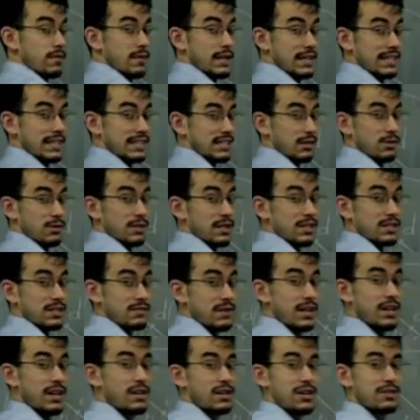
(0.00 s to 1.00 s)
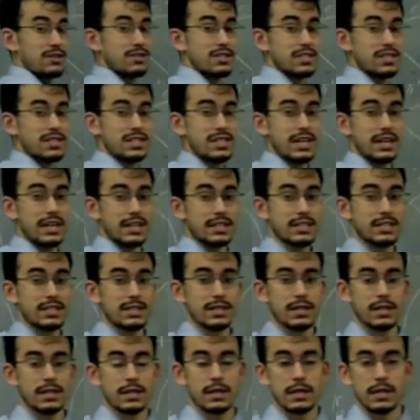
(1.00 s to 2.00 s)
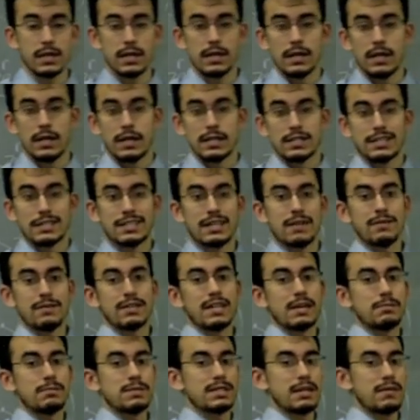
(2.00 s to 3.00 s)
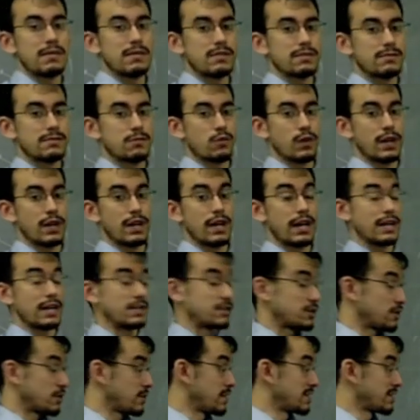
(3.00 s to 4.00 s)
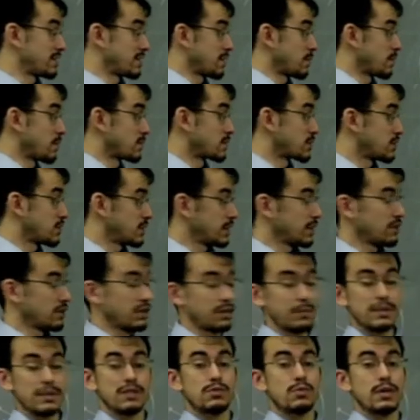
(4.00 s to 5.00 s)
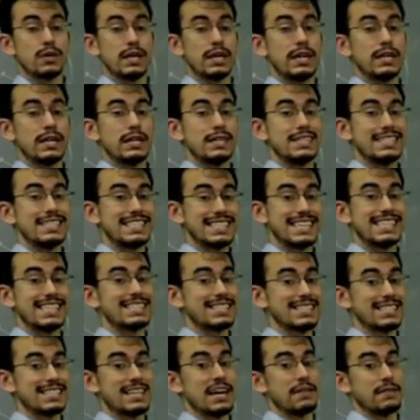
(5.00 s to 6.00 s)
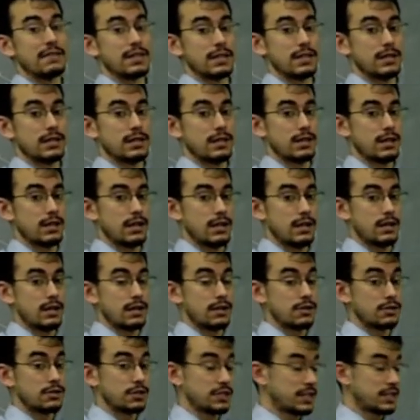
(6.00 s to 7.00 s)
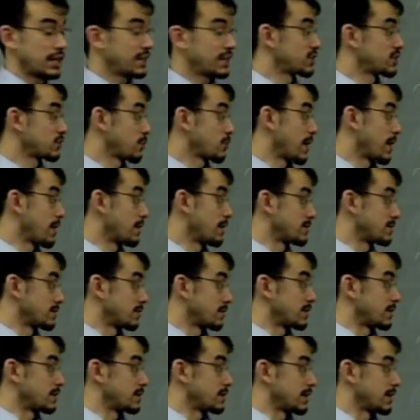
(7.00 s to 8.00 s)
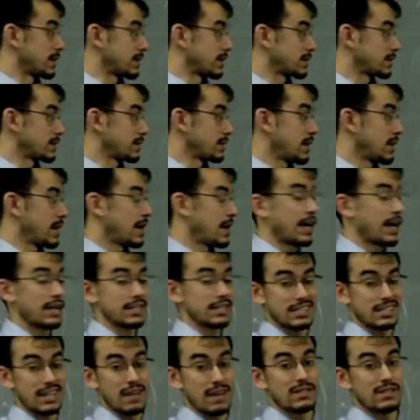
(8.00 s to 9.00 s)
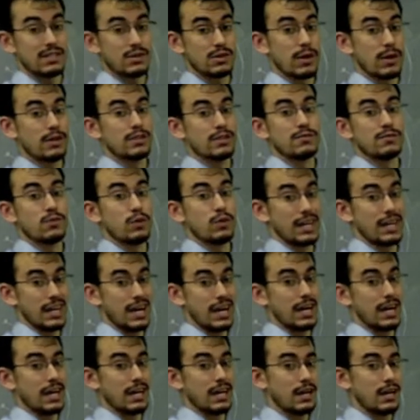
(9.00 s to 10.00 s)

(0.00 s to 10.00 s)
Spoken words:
so it's very close to 6. 7 times 7 is 49, so this number is clearly between 6 and 7. 6 squared is 36, and 7 squared is 49.